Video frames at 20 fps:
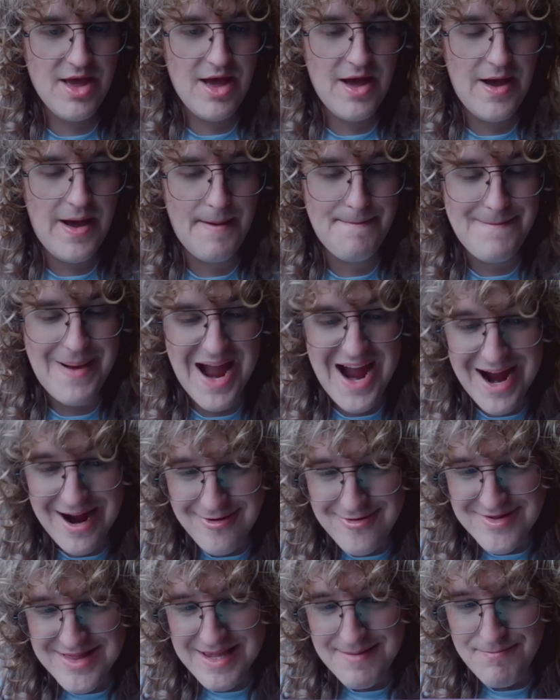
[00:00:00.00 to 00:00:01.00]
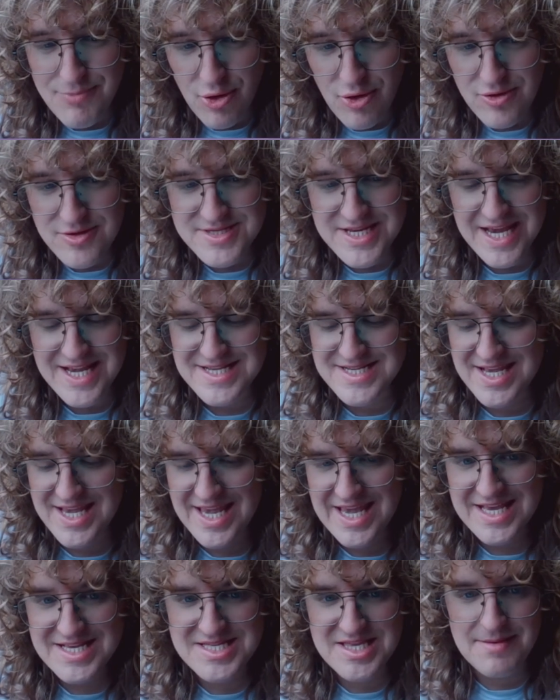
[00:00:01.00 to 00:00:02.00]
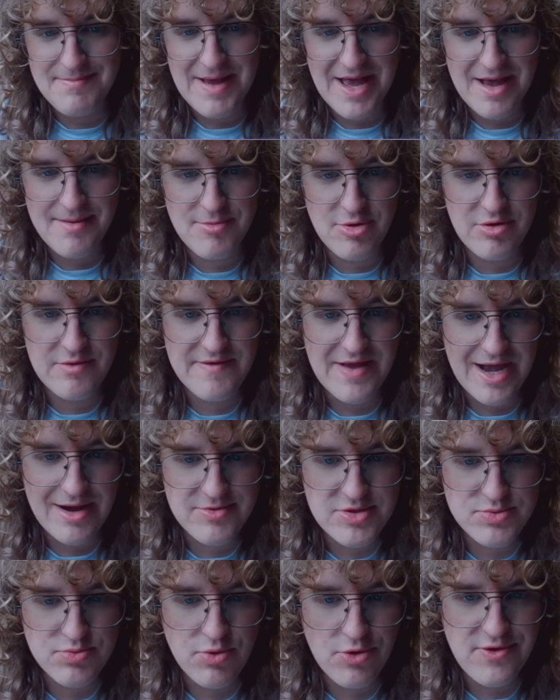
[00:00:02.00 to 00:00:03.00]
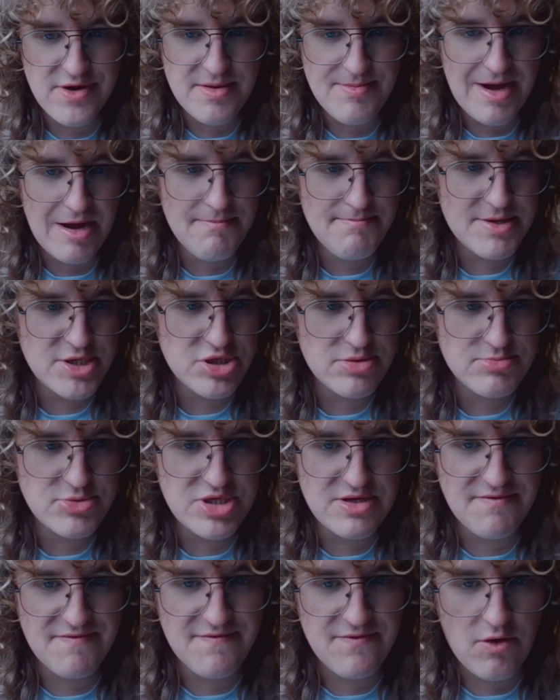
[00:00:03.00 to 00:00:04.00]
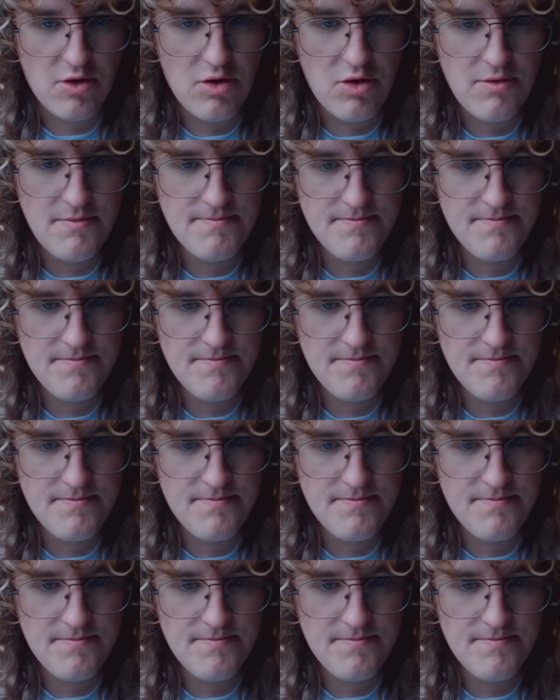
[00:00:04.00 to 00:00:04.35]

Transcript: Apparently, pawn takes is the better move. I was worried about bishop g4.